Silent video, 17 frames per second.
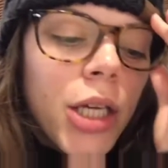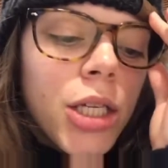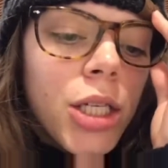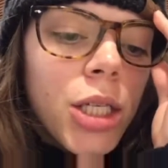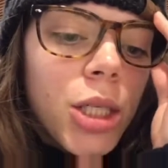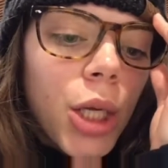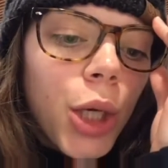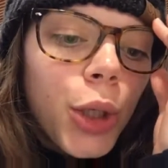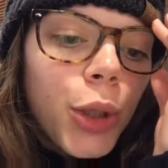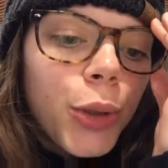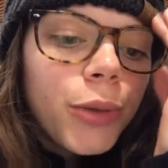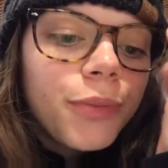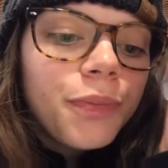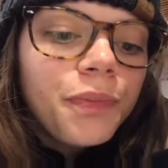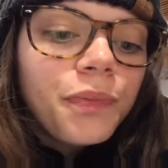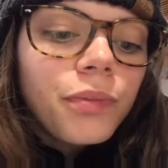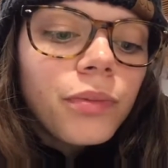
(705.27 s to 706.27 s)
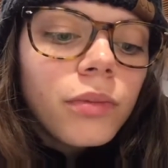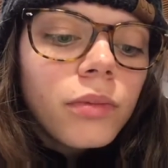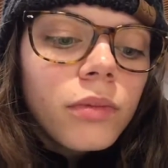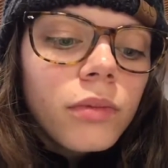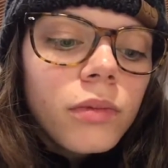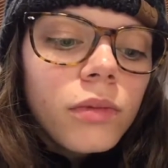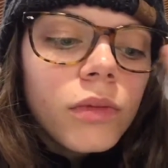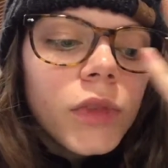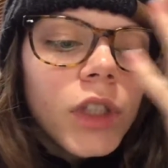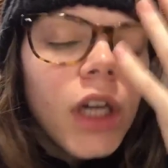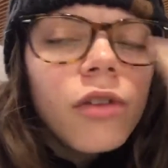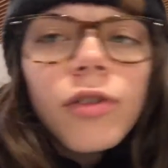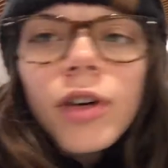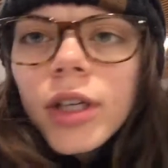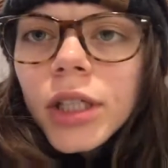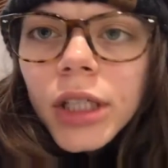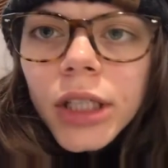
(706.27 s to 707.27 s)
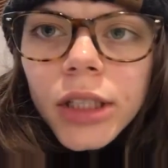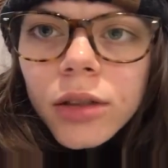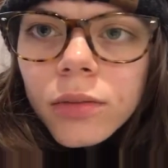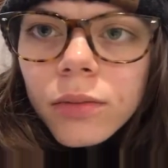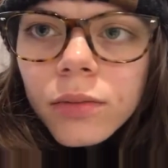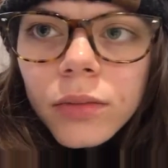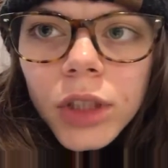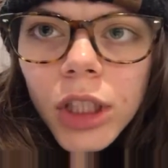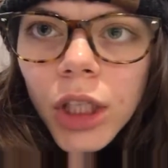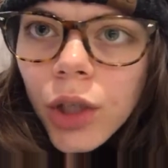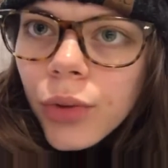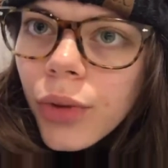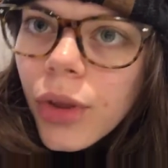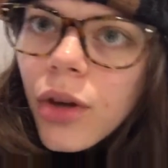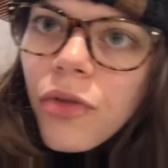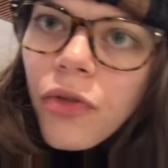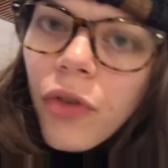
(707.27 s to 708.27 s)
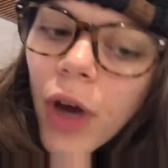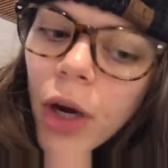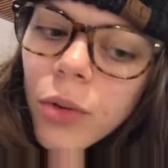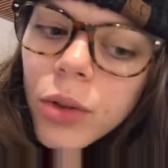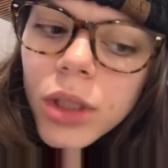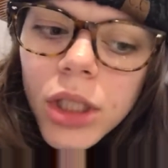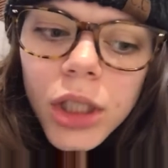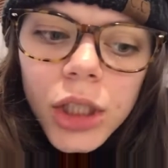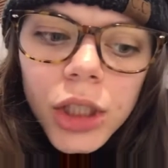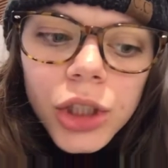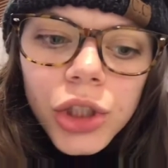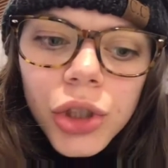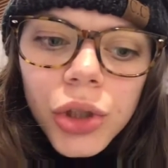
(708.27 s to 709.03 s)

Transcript: So I felt like, you know, the pho was a good